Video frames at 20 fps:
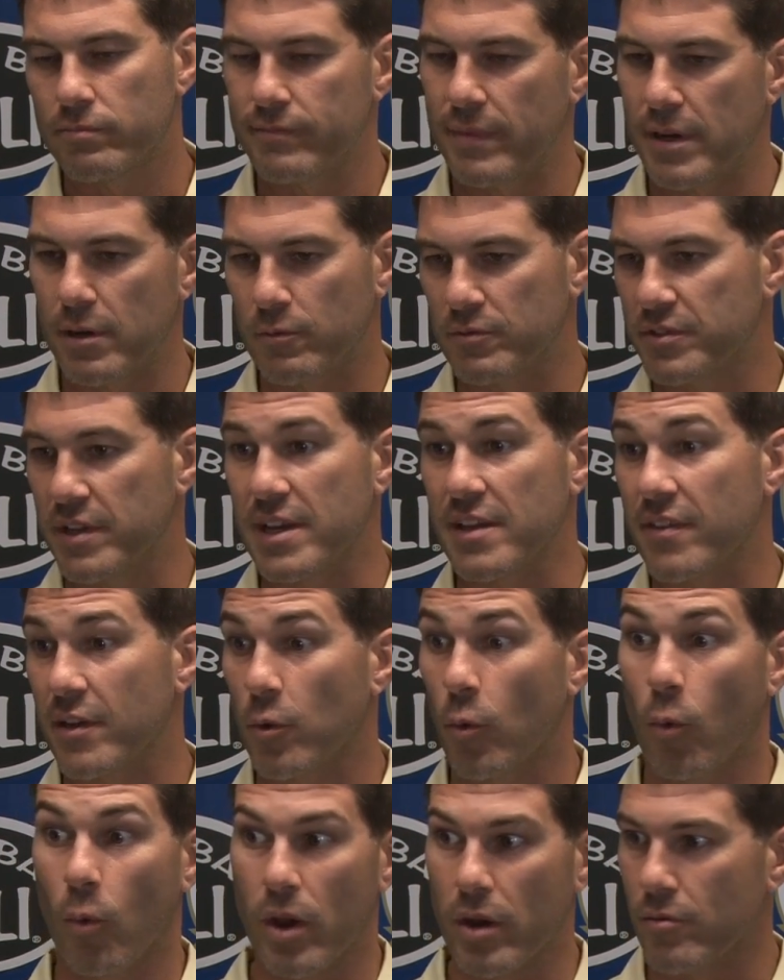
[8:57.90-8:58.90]
don't say
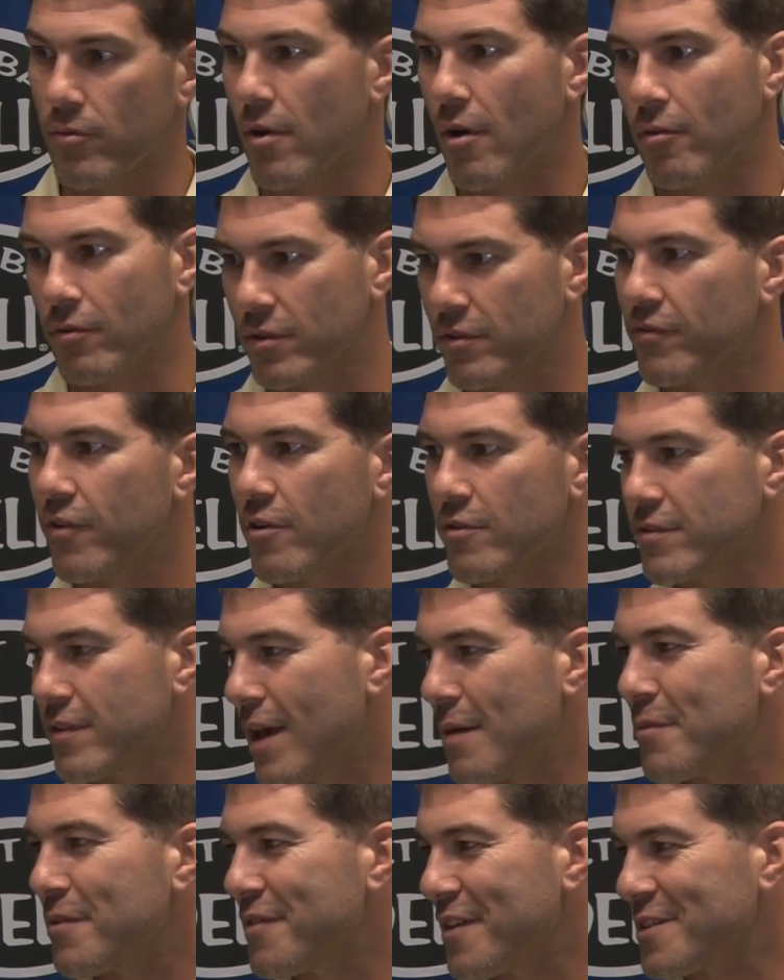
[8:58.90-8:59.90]
anything went wrong in the first
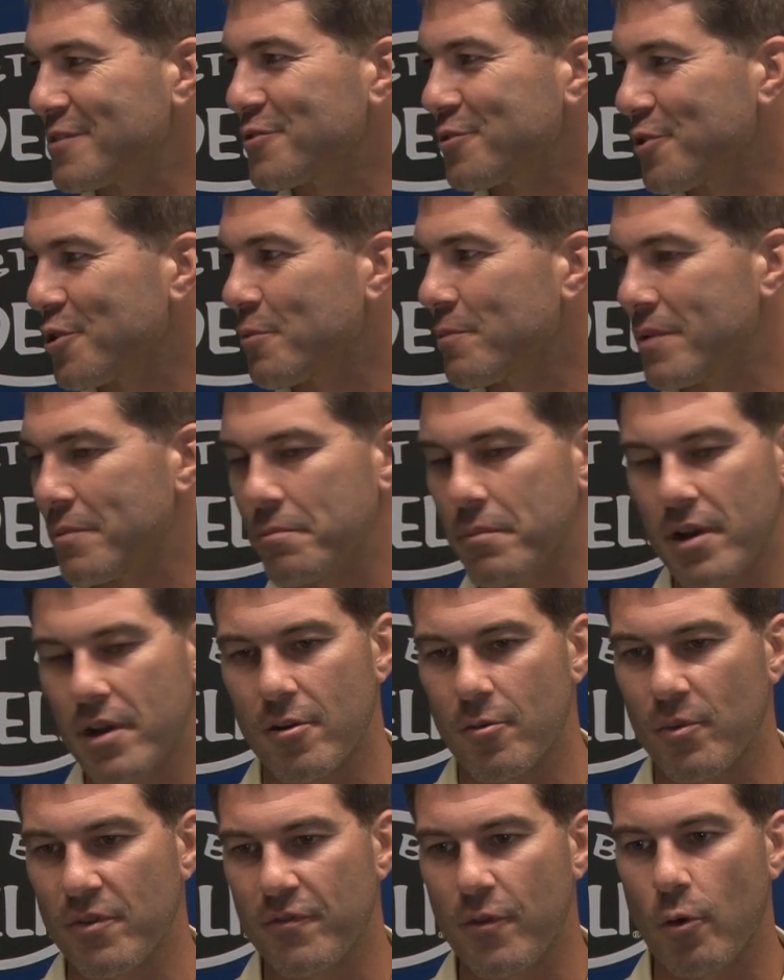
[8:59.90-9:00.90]
half, but things that could have been
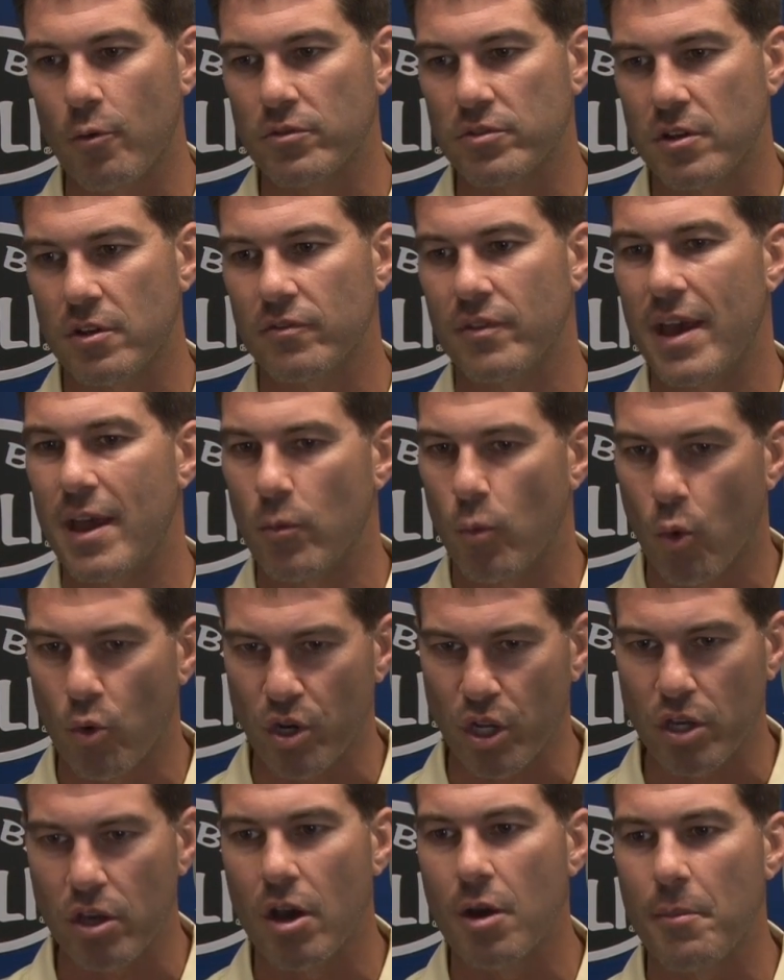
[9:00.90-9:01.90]
And we focused on that and
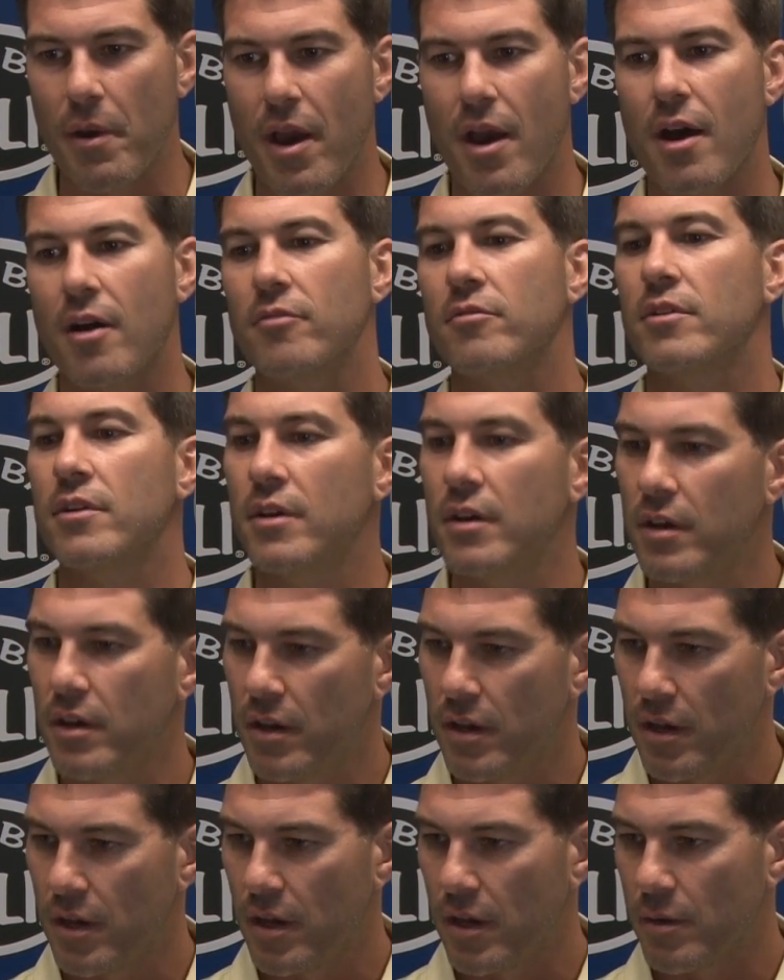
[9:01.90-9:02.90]
wanted to come out,
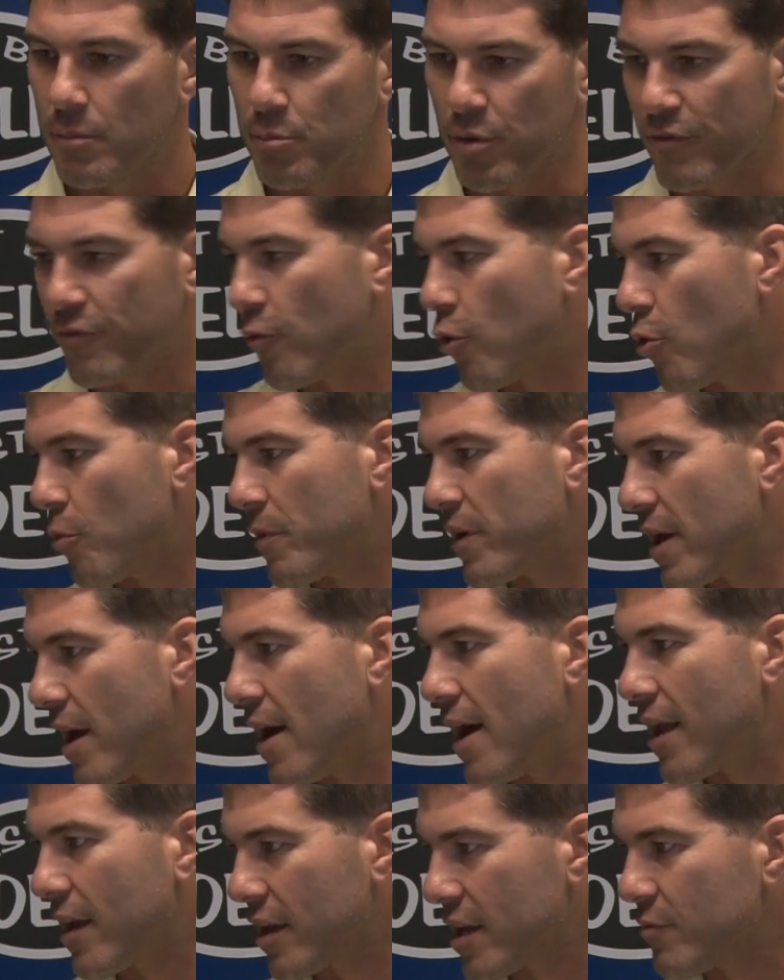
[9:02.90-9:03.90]
perform at a
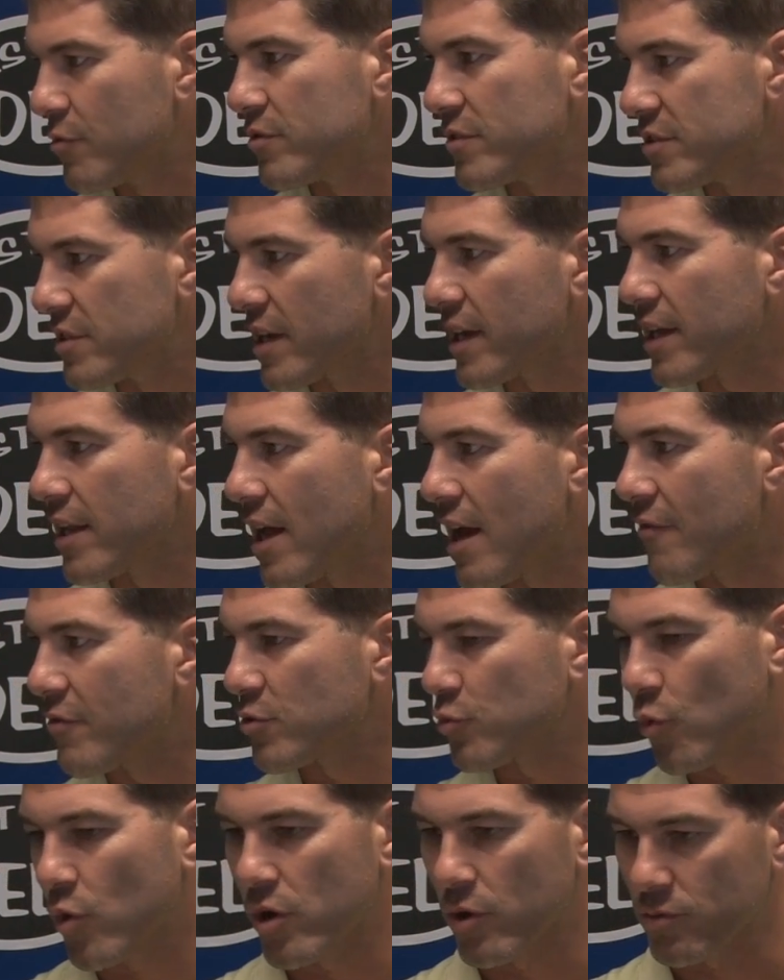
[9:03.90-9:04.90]
high level in the second half
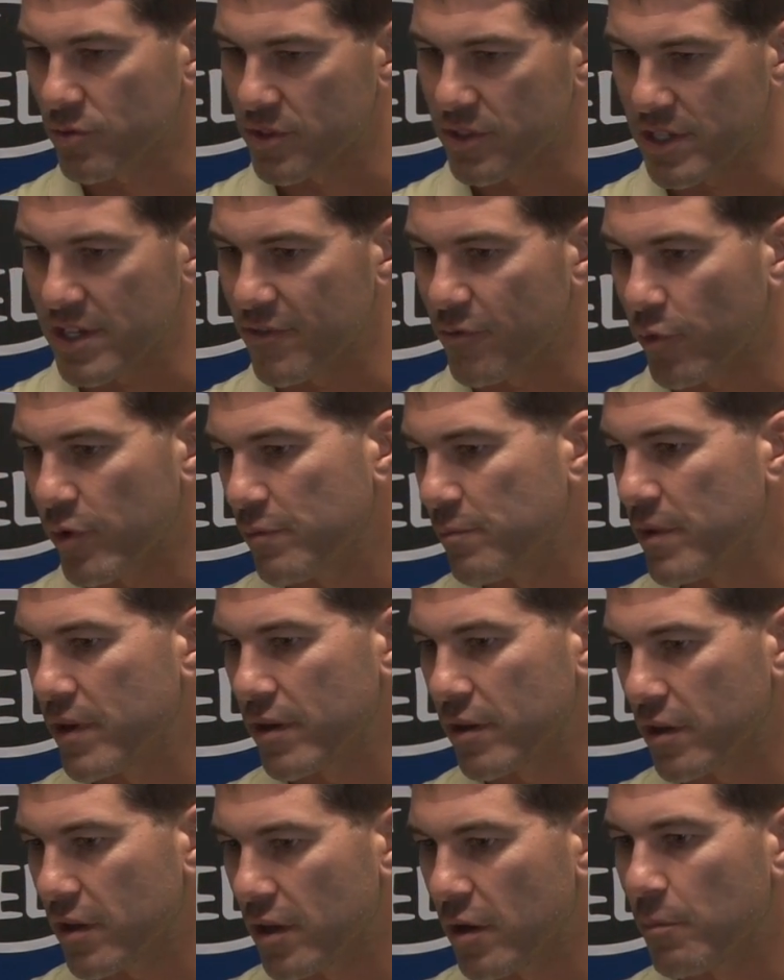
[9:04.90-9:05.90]
as well, and see if we've been
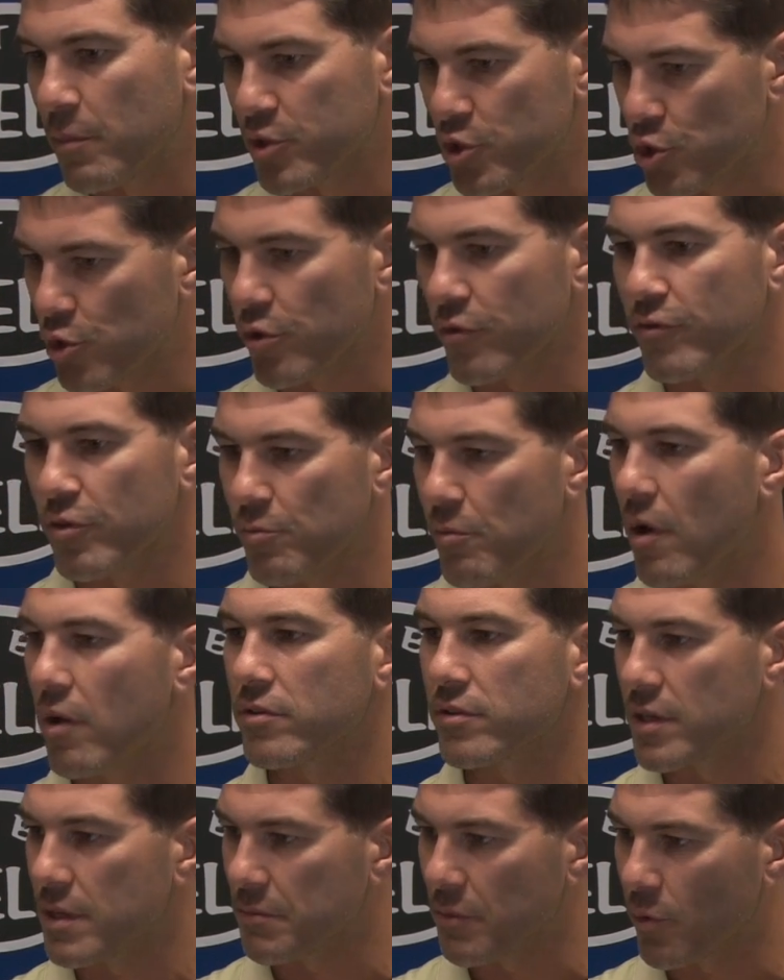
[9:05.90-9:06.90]
a mature football
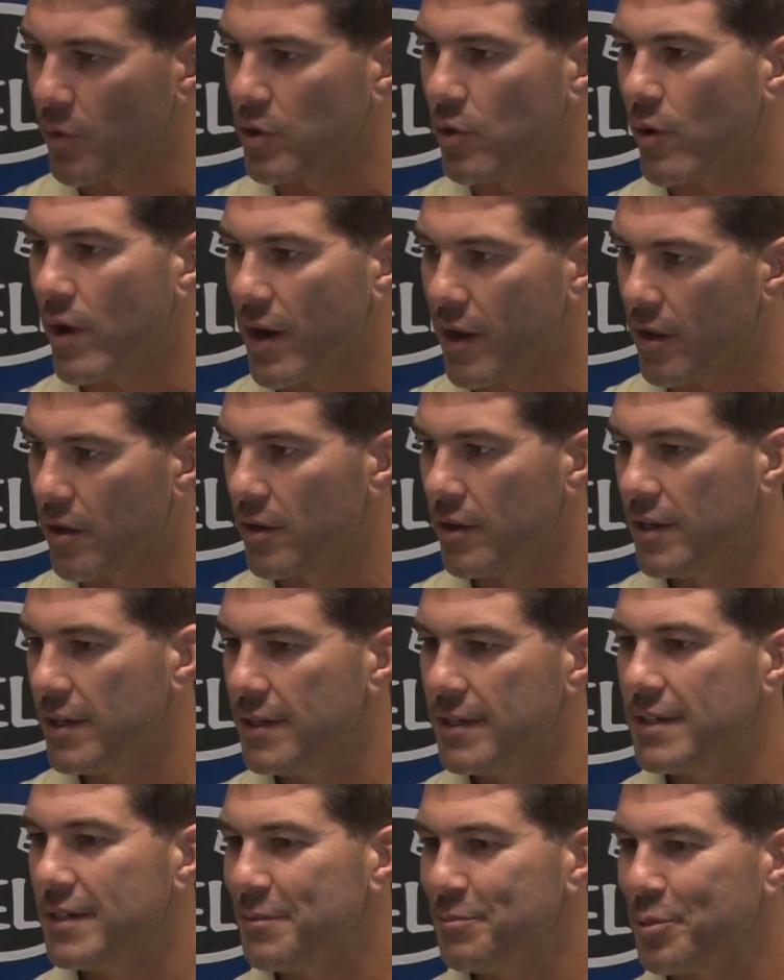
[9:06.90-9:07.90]
team that we know how to
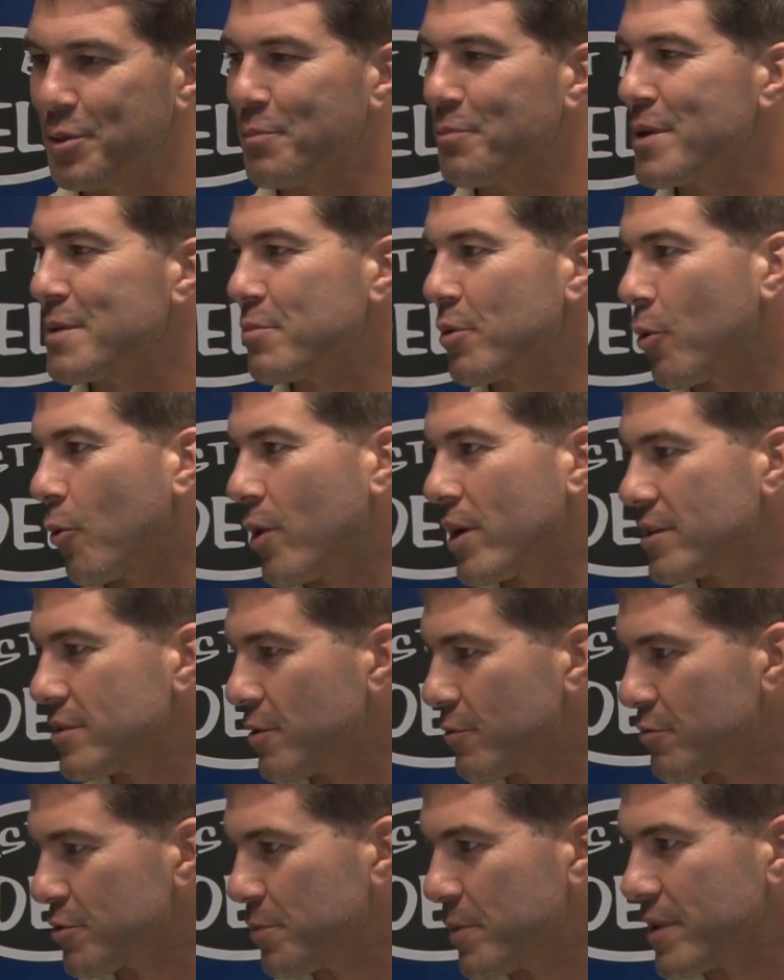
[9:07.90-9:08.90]
put people away,
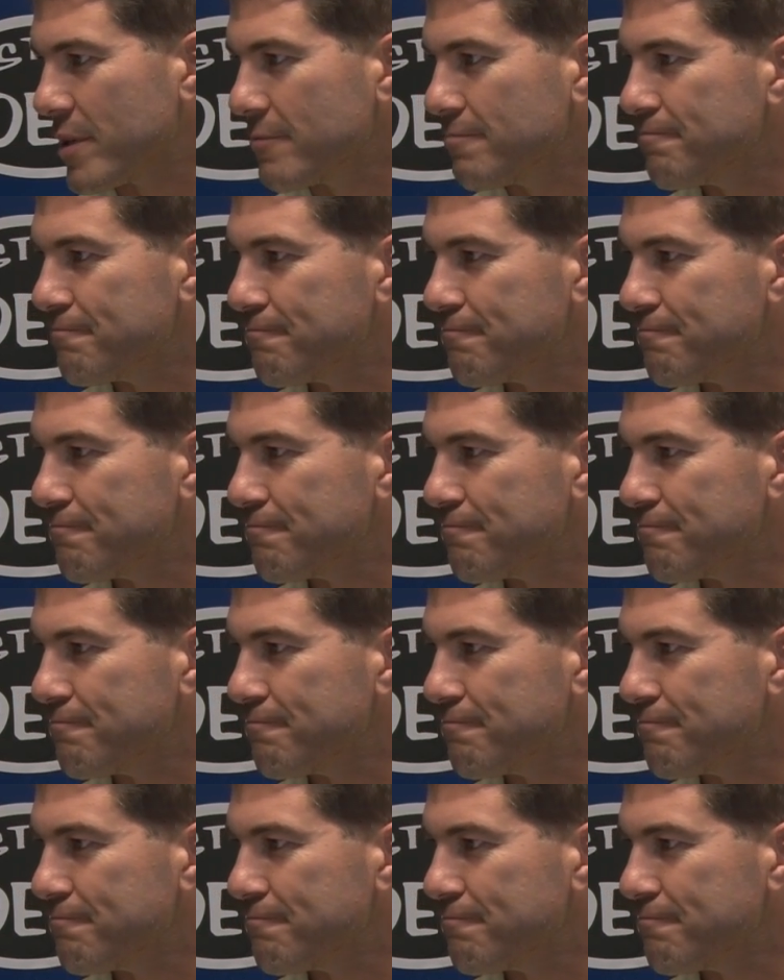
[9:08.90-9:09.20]
so to speak.